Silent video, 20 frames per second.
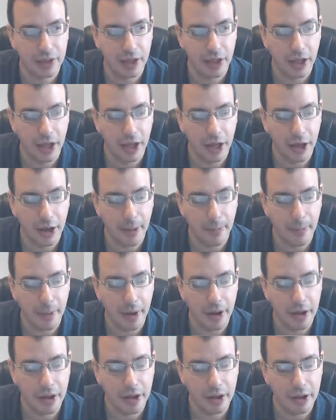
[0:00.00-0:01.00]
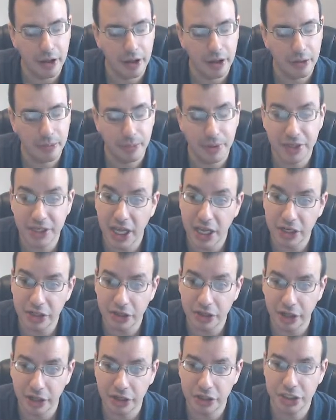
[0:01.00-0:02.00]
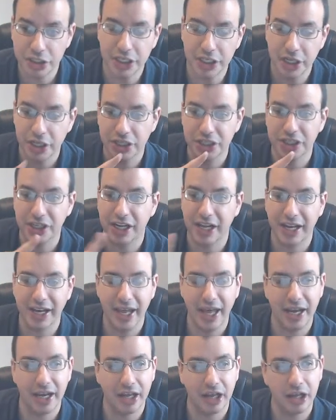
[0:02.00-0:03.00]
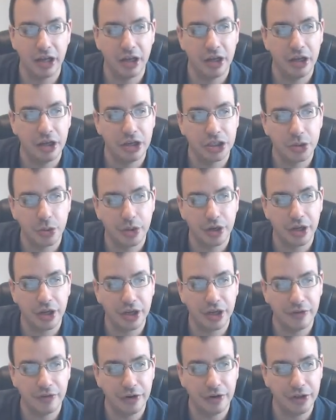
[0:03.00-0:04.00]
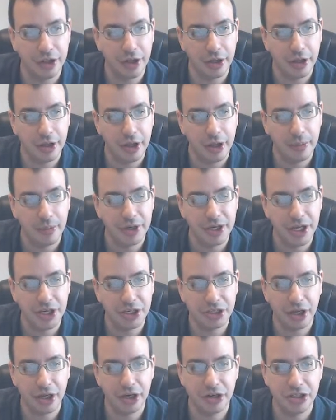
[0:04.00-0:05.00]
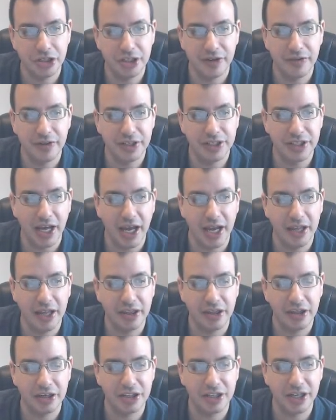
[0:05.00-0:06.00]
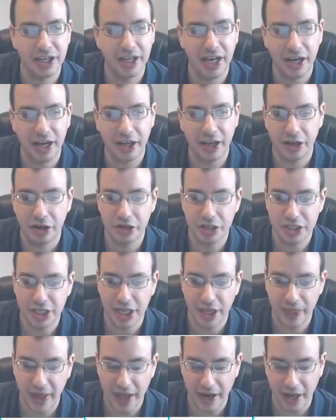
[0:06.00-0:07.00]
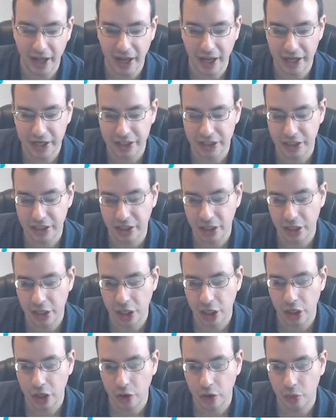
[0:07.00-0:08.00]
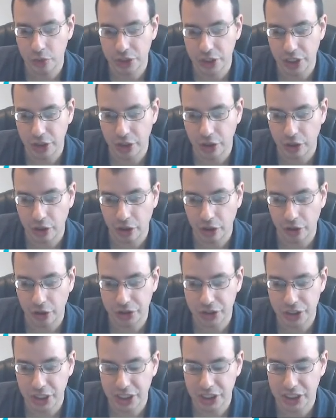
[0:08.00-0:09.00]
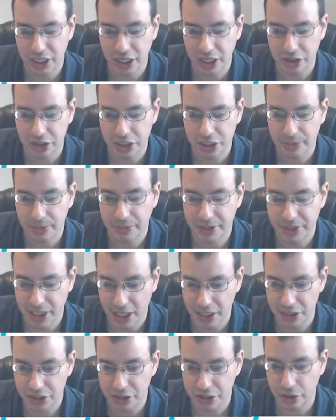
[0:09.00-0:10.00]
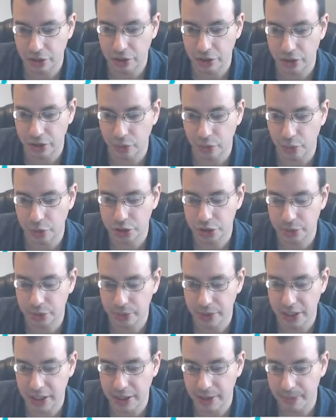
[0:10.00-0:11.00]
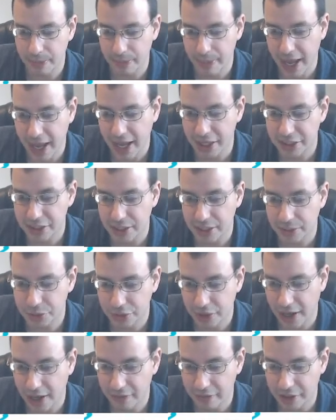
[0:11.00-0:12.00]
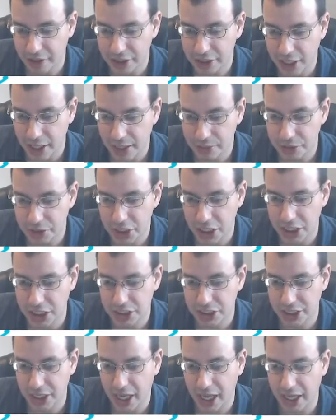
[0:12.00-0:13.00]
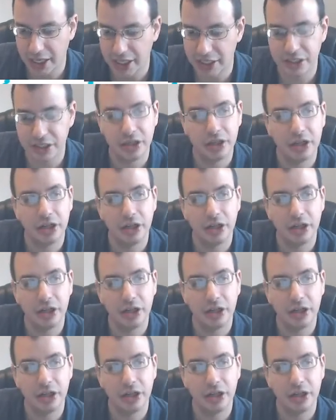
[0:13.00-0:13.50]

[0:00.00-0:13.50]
um, potential energy to kinetic. So we're going to convert the potential energy of this height to kinetic energy at that height, which I'm going to call change in energy potential, which will be mass times gravity times change in height.